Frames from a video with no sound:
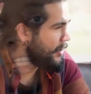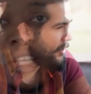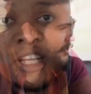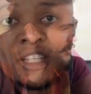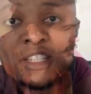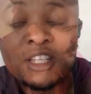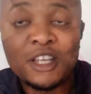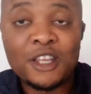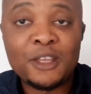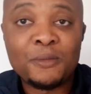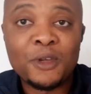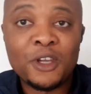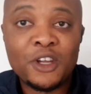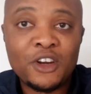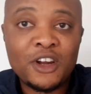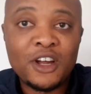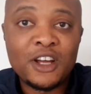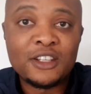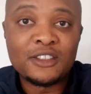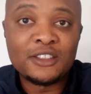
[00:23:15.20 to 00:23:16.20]
especially as an
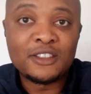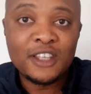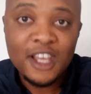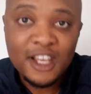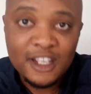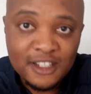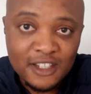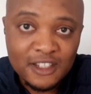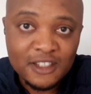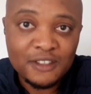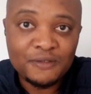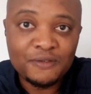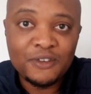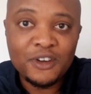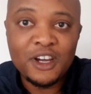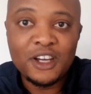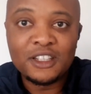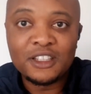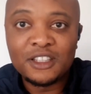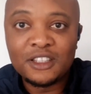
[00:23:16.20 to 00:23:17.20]
immigrant, get
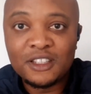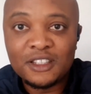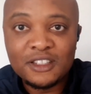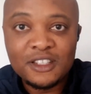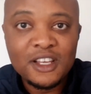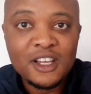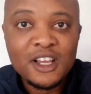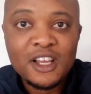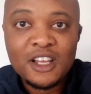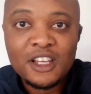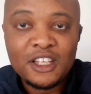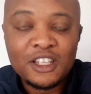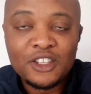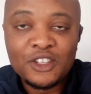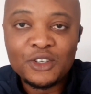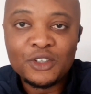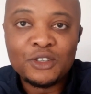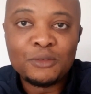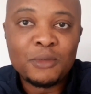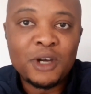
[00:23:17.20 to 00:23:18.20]
certified.
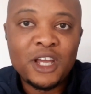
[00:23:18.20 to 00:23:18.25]
You know,